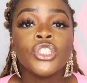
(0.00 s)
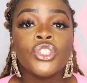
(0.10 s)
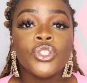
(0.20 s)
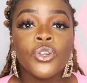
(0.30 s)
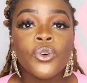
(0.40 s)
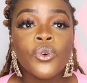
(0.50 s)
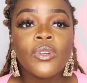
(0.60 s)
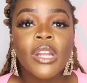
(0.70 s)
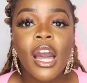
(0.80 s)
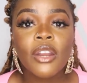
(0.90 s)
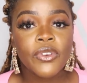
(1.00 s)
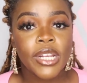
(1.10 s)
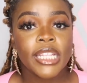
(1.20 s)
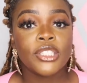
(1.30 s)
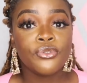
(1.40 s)
do not
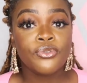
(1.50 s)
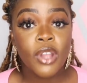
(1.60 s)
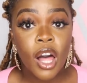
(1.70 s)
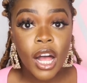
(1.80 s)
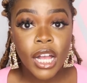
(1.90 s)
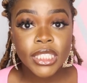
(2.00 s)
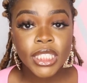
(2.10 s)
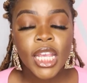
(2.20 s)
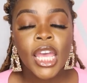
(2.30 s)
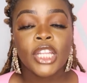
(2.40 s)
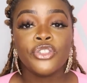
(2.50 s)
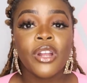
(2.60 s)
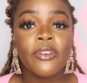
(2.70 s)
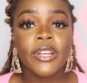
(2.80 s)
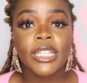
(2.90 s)
forget to floss and do
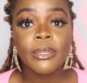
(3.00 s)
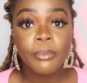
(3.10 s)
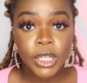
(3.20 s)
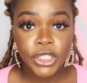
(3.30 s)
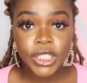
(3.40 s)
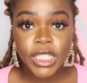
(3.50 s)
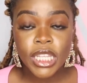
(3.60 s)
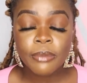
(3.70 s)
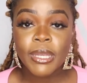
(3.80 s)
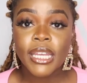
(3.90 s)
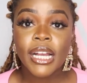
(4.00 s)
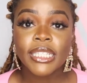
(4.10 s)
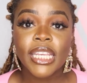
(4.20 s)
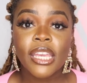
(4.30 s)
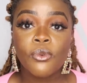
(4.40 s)
not forget to brush your teeth,
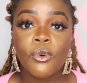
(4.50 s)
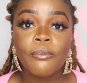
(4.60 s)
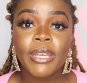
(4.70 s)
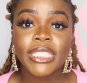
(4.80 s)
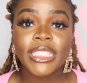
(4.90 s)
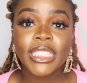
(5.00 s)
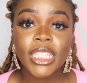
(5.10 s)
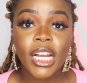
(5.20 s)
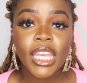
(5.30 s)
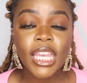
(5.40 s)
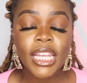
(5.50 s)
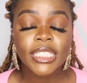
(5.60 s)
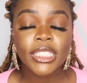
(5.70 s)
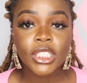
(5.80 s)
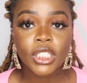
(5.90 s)
because it will be stuck
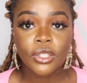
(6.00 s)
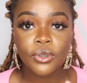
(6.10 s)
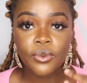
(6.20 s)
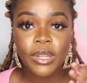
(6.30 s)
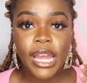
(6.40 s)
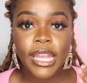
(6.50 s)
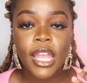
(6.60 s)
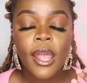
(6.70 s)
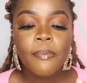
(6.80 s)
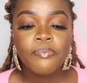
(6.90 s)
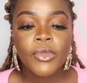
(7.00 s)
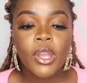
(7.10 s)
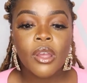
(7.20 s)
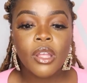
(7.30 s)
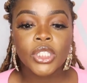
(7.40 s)
into like,
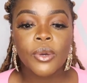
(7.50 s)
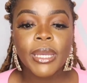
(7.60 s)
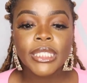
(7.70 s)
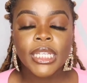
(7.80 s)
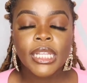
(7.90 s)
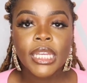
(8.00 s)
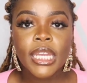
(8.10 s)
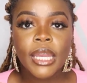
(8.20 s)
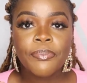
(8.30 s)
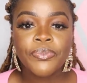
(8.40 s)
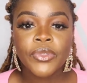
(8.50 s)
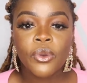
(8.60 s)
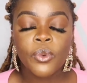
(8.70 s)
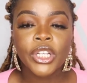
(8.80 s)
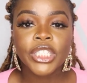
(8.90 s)
so basically
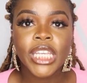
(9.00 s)
when you're